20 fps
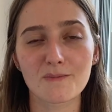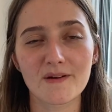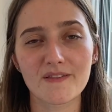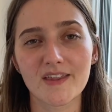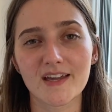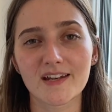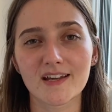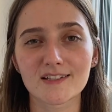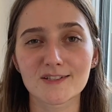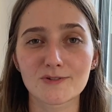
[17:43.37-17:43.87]
and
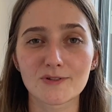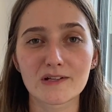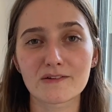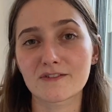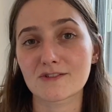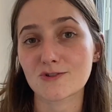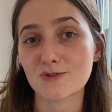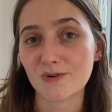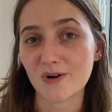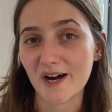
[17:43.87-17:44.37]
then I don't even
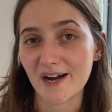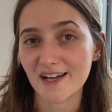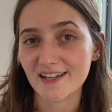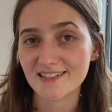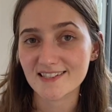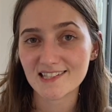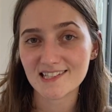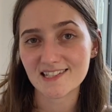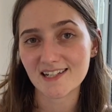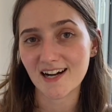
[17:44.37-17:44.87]
try
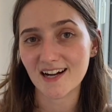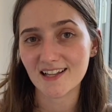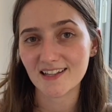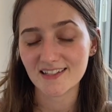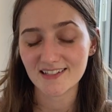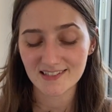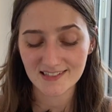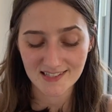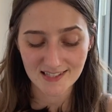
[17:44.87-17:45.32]
and style it.